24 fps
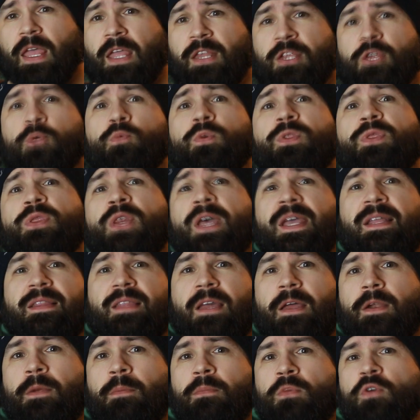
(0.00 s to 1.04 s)
And you would think
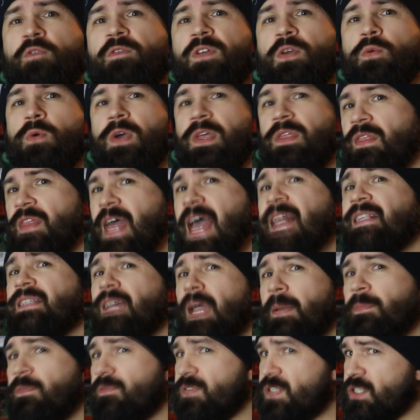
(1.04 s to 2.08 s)
that a movie with that
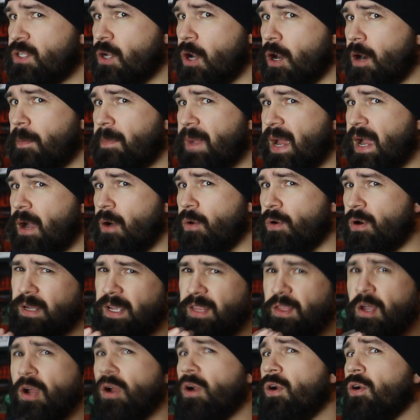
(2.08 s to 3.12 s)
type of star power in the